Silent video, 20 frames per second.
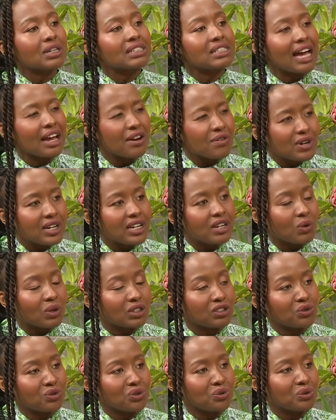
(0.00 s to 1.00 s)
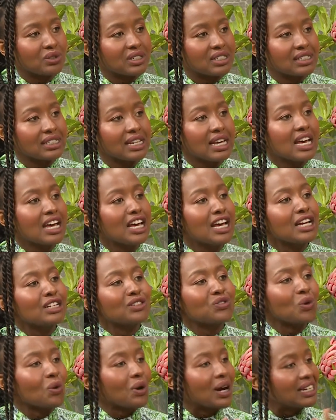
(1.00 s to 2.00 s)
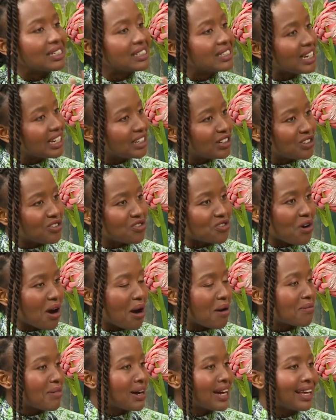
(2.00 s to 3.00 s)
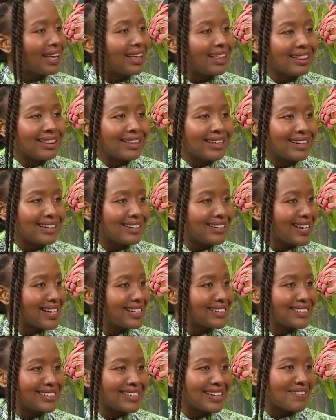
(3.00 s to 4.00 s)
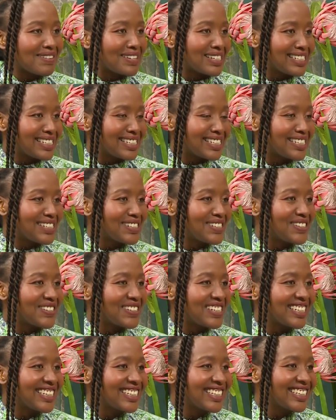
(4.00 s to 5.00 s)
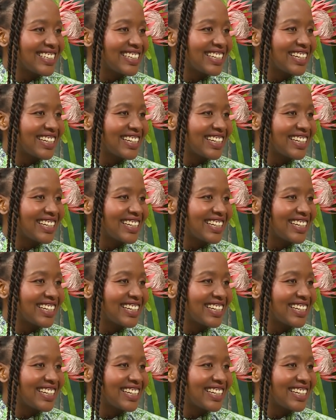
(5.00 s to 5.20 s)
know what, I really want to do this. Yeah. So I studied drama and then, yes, the rest is history.